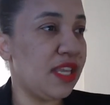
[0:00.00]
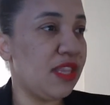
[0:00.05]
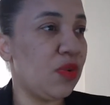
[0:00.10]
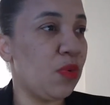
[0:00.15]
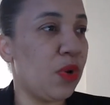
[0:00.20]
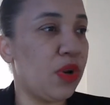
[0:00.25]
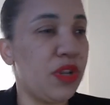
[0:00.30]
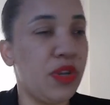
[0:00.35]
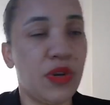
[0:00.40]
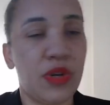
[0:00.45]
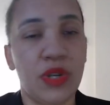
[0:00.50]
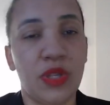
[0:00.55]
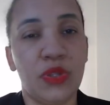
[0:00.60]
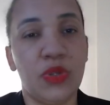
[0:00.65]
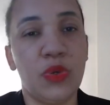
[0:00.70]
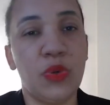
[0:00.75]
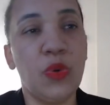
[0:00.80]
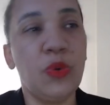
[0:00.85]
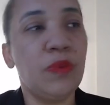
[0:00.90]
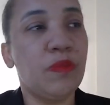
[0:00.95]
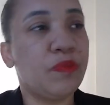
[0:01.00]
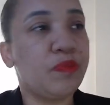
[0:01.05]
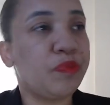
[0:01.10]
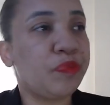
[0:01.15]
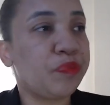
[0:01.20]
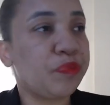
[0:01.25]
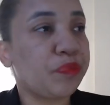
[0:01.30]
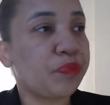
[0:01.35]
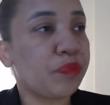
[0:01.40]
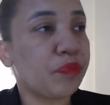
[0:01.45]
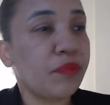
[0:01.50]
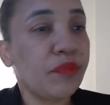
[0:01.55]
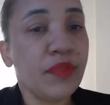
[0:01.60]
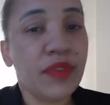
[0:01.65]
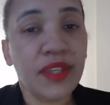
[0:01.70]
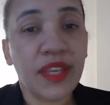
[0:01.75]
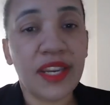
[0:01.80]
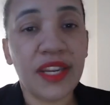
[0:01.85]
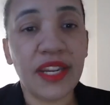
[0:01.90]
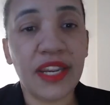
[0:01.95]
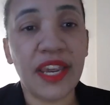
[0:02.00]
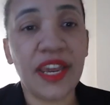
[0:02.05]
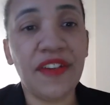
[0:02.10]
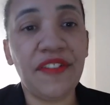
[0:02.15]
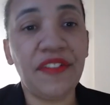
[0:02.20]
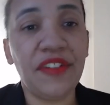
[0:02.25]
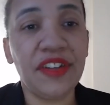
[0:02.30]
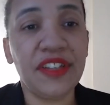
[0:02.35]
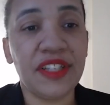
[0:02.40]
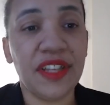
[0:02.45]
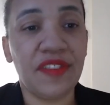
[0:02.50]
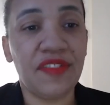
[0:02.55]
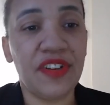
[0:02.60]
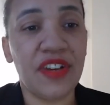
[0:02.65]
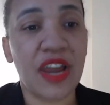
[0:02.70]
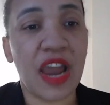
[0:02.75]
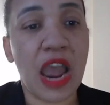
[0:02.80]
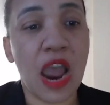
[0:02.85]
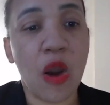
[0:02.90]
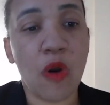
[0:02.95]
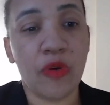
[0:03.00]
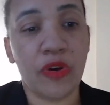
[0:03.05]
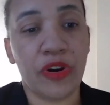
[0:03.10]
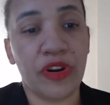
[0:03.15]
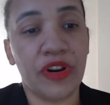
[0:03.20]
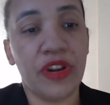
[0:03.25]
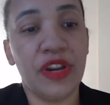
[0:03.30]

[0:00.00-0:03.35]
What are you gonna do? And every hour,